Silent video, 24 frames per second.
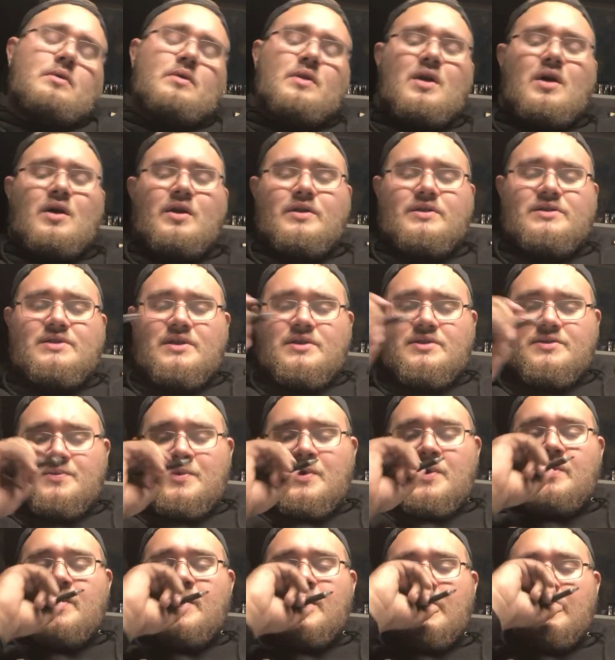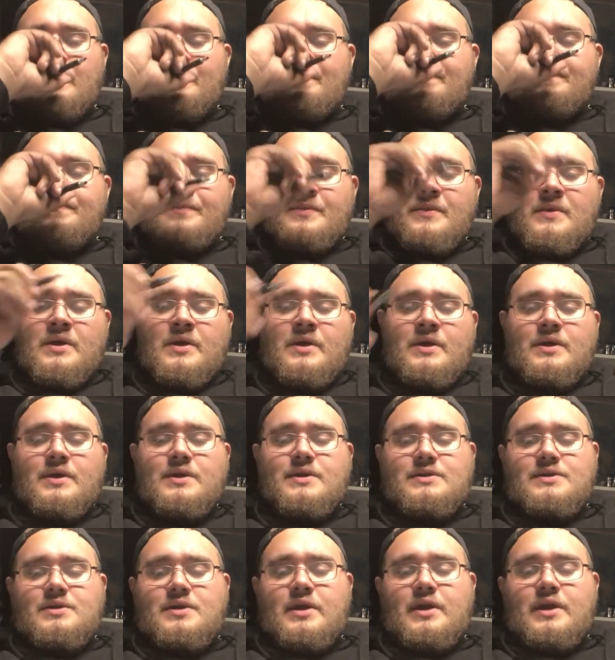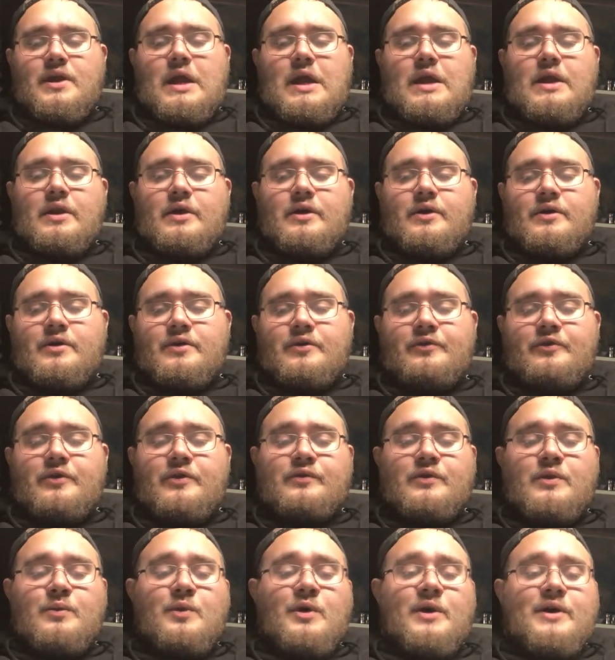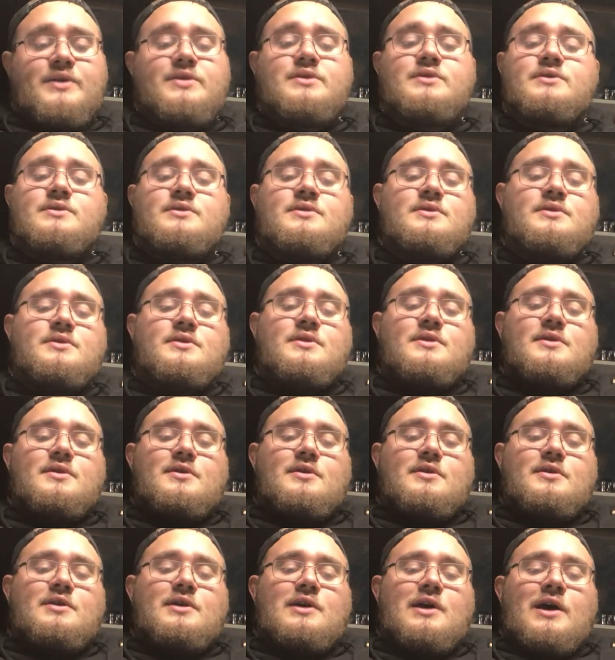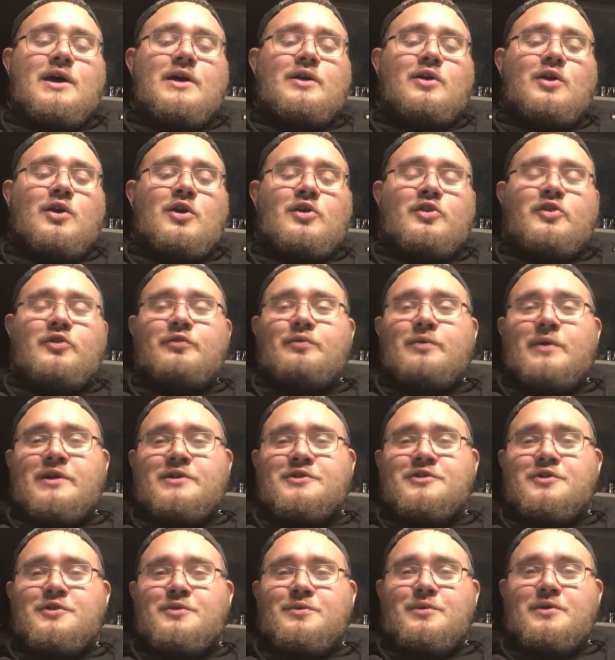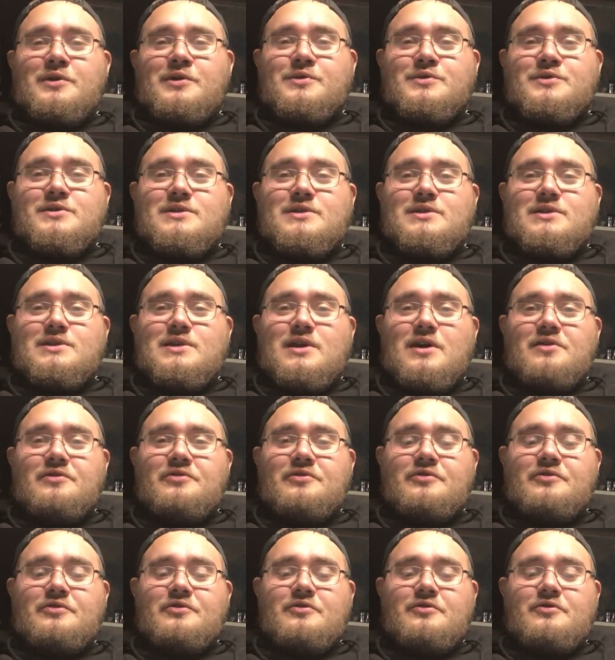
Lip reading: No, that sounds about right. So like $850 on all of my turbo stuff.